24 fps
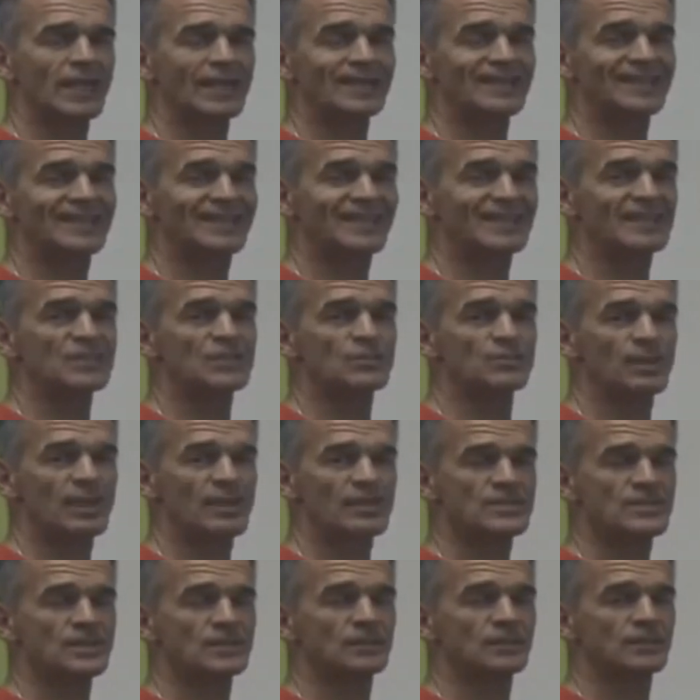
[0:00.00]
like kids
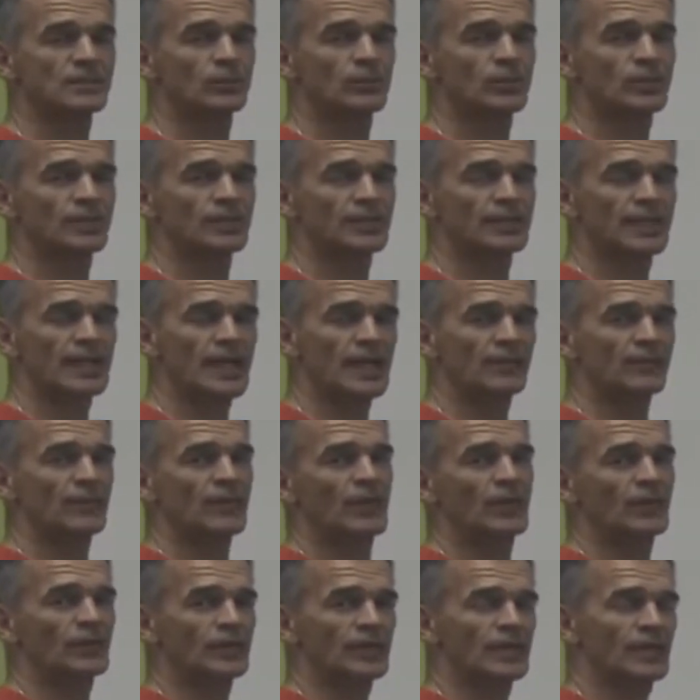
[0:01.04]
basically. We're going to get out
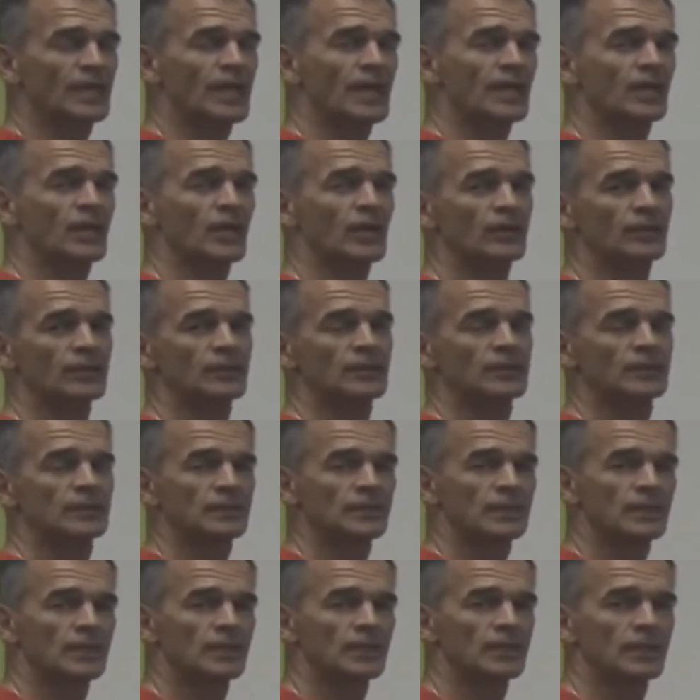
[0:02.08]
there and get on
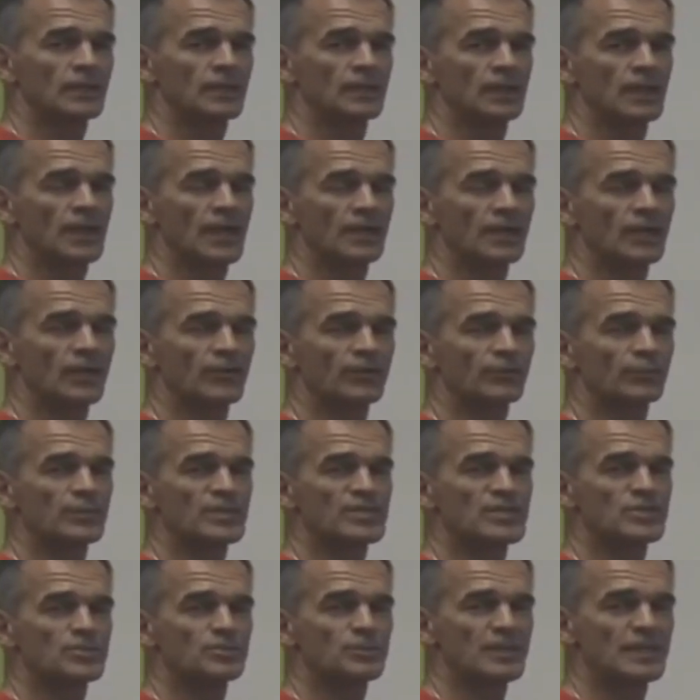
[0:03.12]
our
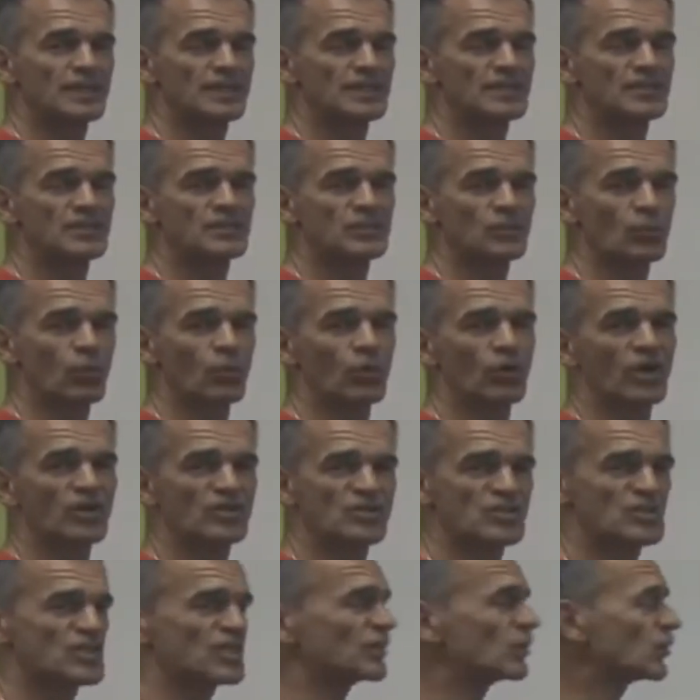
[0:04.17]
3 speeds or our
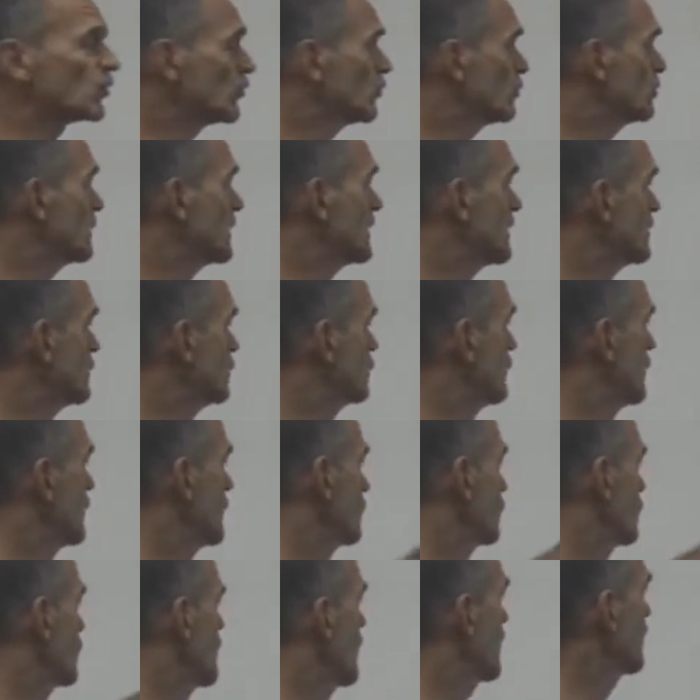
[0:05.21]
single speeds.
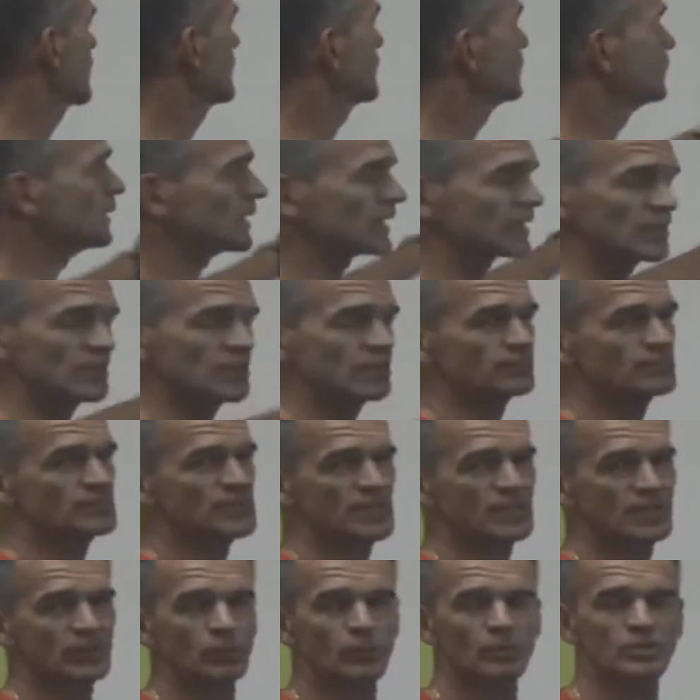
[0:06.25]
We're not going to be clipped
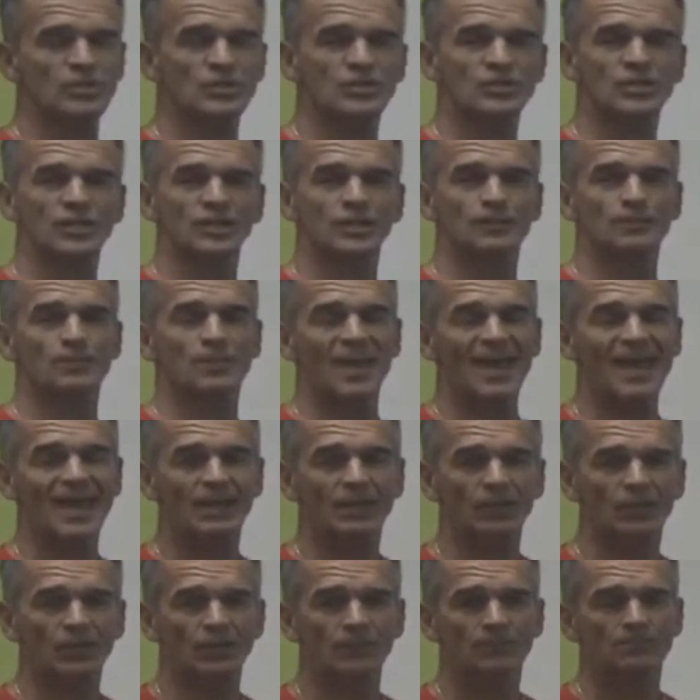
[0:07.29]
in, and we're just going to
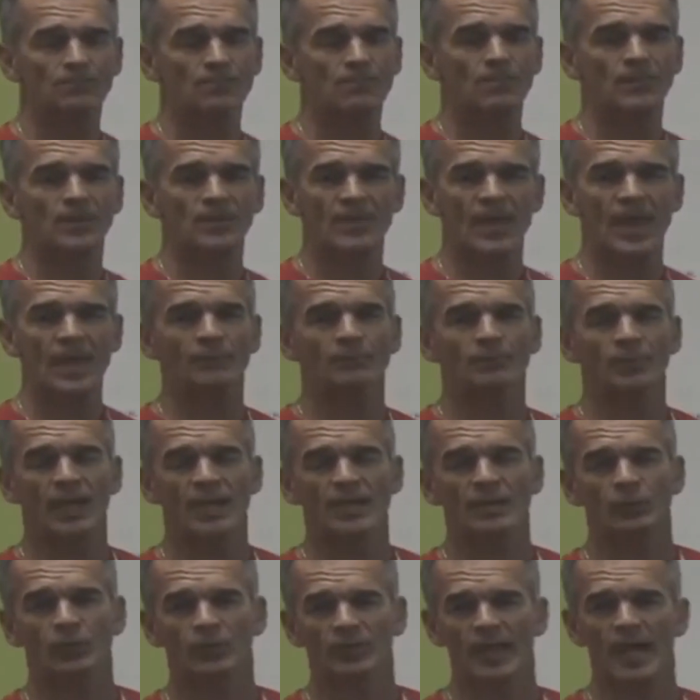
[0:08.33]
pedal that
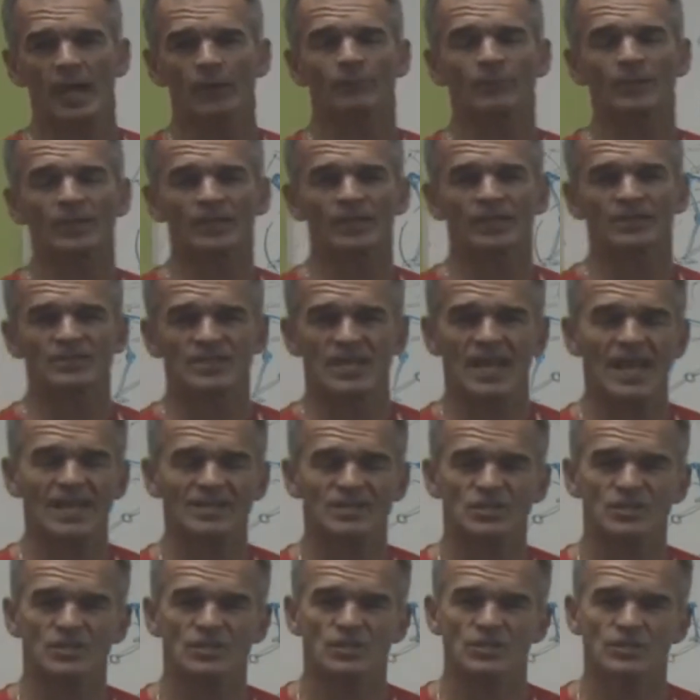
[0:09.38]
bike without being
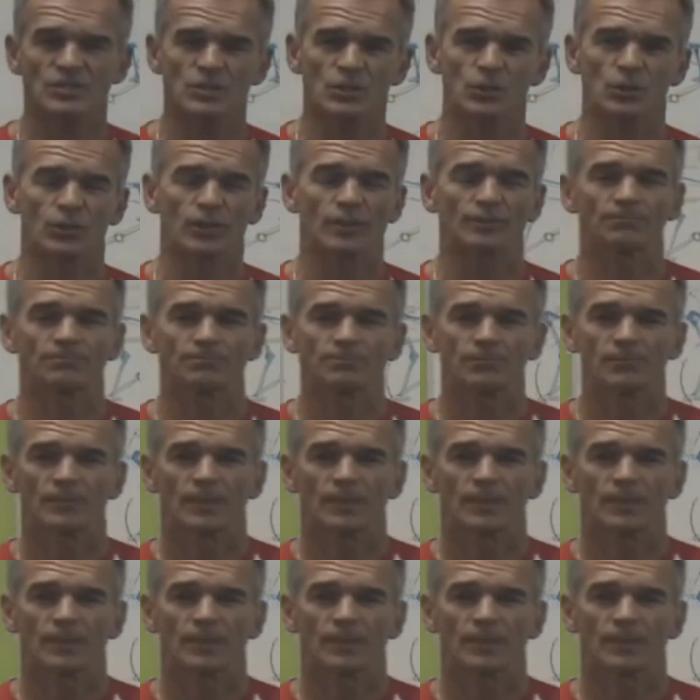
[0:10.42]
attached to it.